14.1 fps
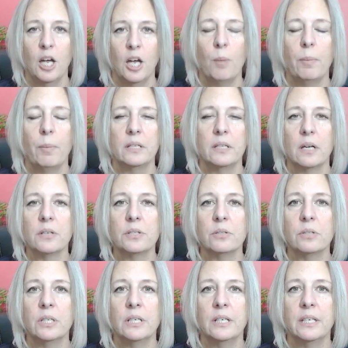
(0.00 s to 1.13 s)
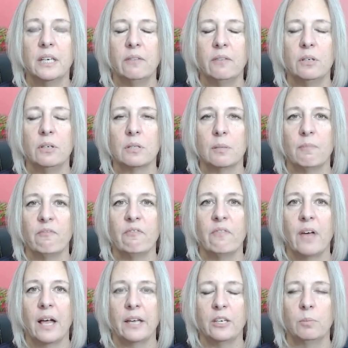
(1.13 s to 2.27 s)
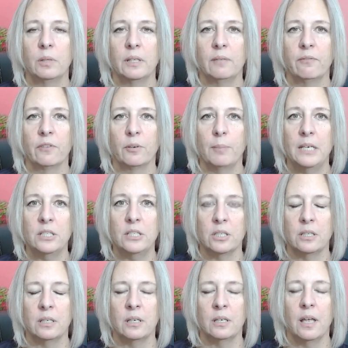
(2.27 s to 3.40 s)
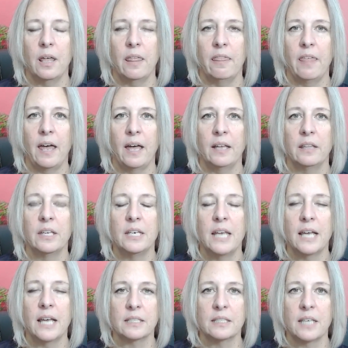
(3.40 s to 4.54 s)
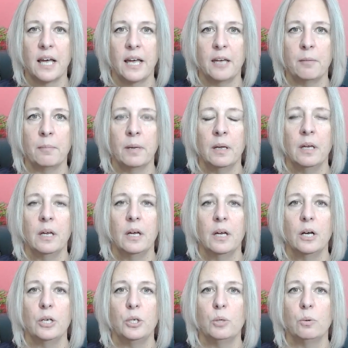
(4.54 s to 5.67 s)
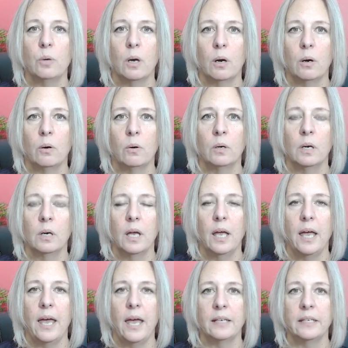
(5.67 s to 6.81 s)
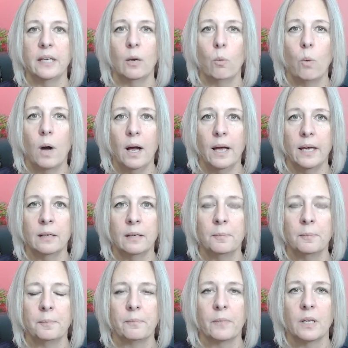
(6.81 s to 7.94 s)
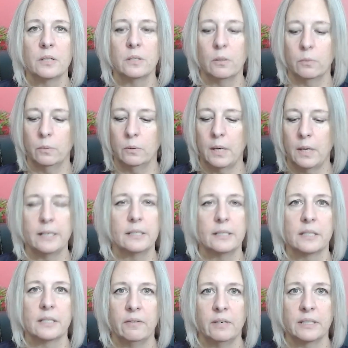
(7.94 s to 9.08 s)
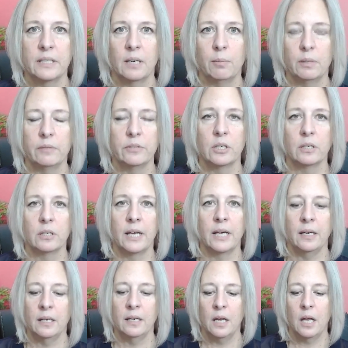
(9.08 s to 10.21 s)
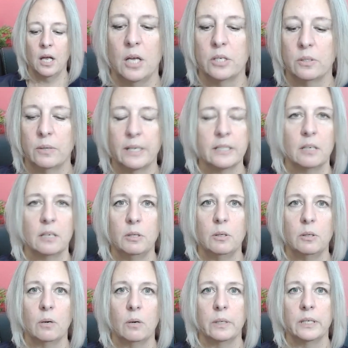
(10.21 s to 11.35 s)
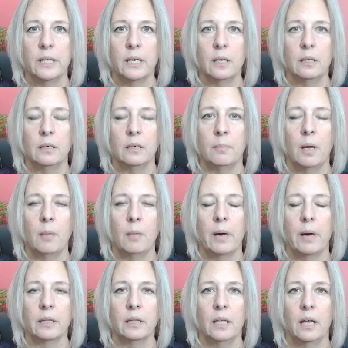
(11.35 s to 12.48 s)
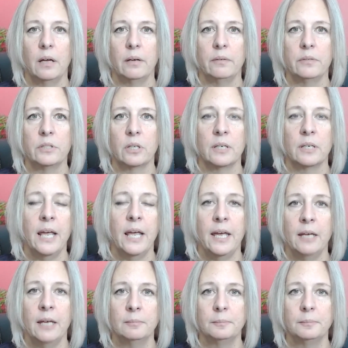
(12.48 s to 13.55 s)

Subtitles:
but it's also going to give you some valuable information that the next time you go and get wine. So I just gave an example of a Chardonnay. So next time you go and get a bottle of Chardonnay,